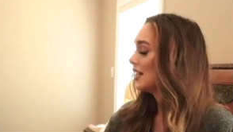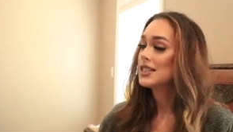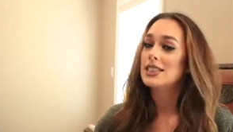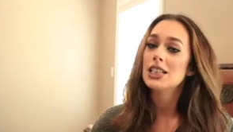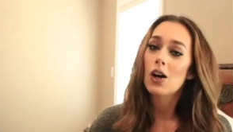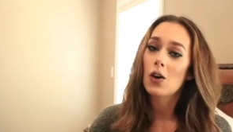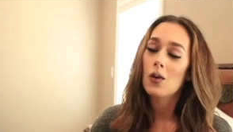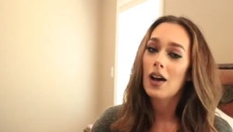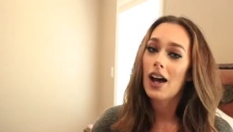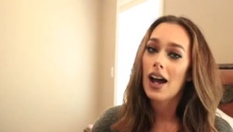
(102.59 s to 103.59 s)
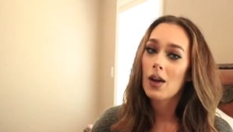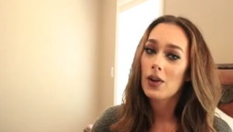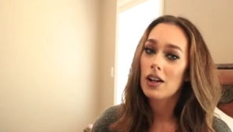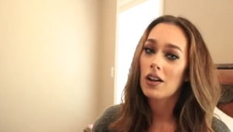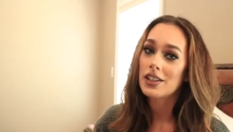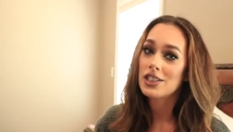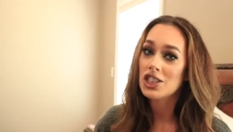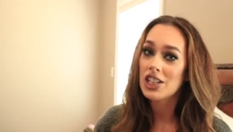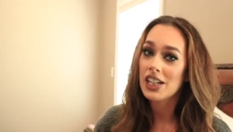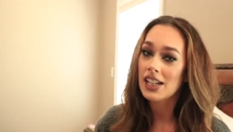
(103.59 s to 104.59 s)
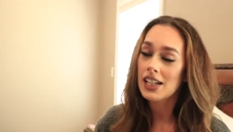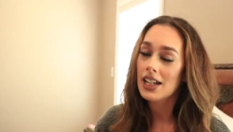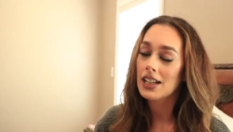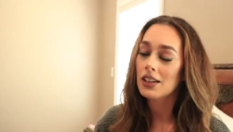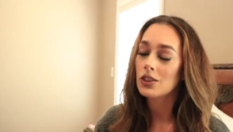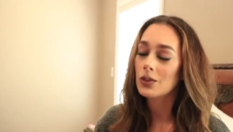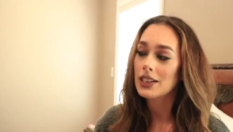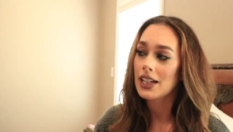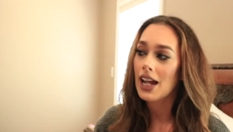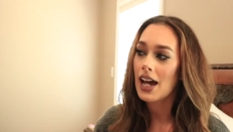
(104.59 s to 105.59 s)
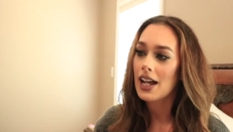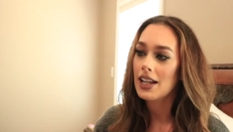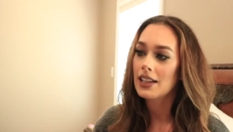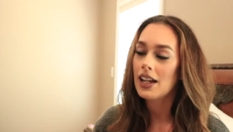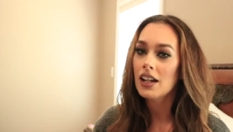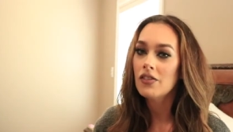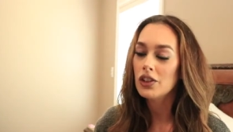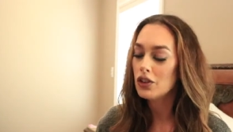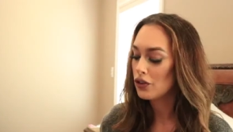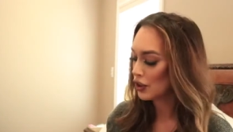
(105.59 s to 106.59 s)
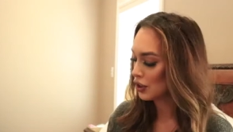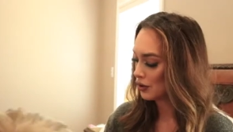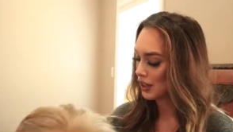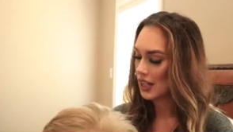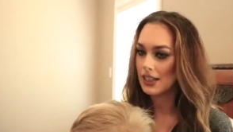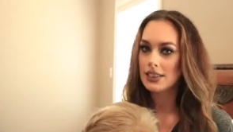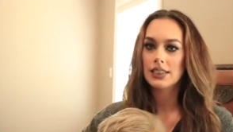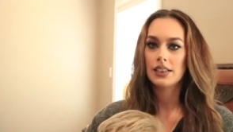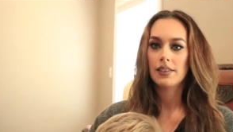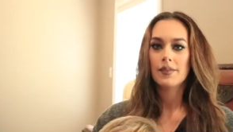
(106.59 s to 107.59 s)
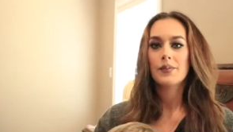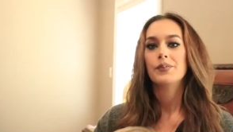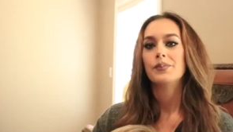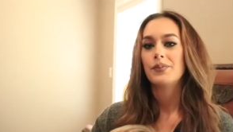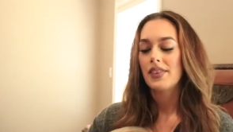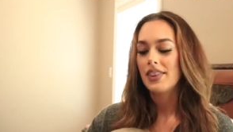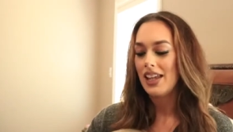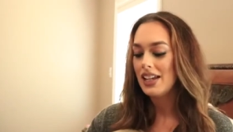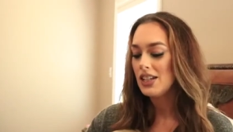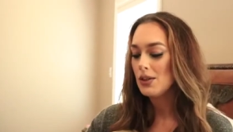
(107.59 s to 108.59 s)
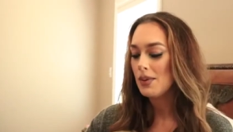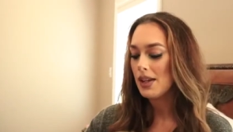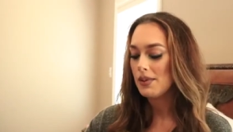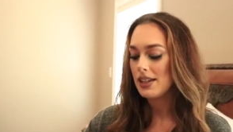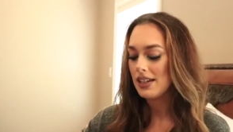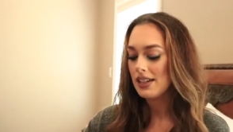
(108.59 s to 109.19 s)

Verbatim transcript: So I went on to Shein and looked what they had, and they had a few cute things. Thank you, baby.